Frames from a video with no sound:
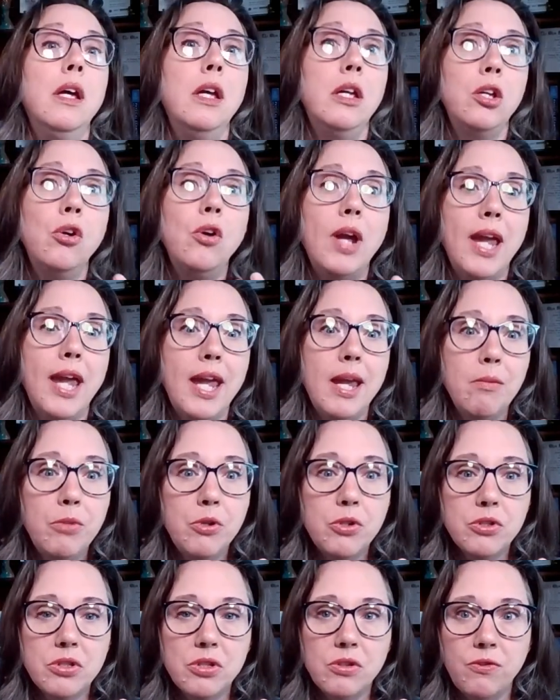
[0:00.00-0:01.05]
you're
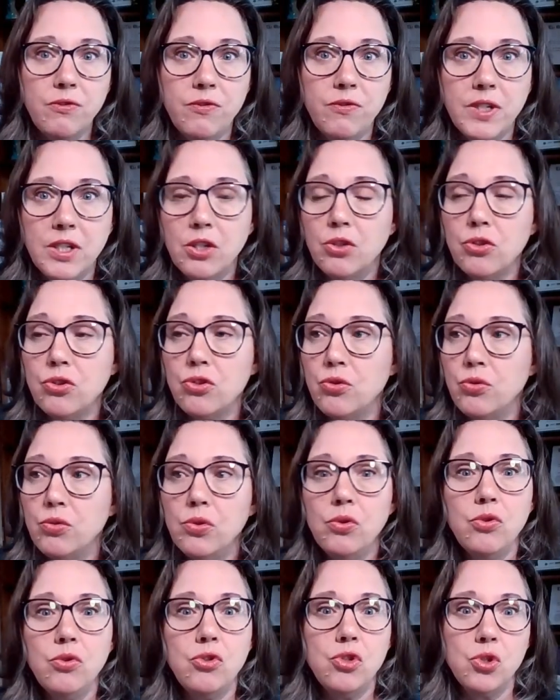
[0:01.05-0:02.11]
able to feel
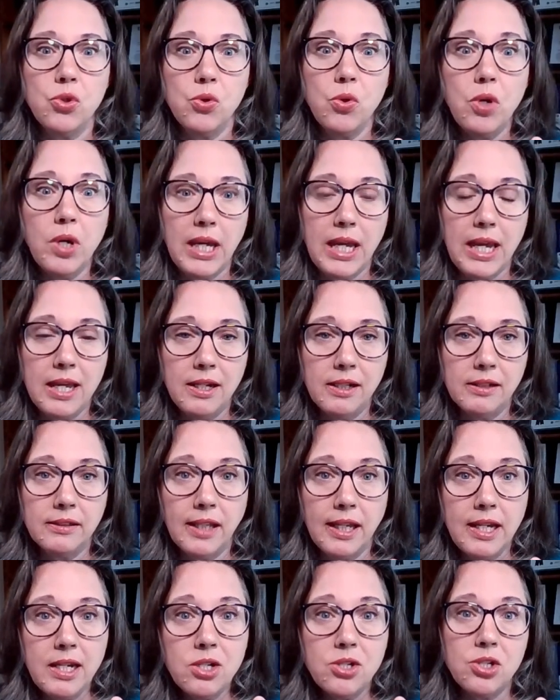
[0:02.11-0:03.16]
true joy and
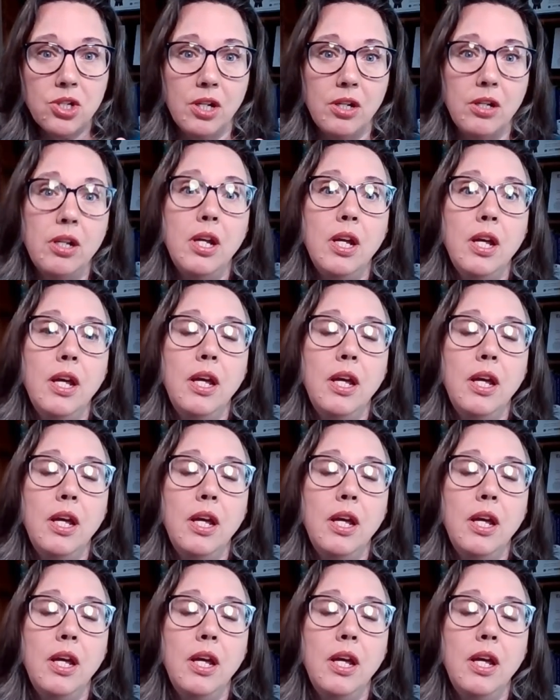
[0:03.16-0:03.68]
elation.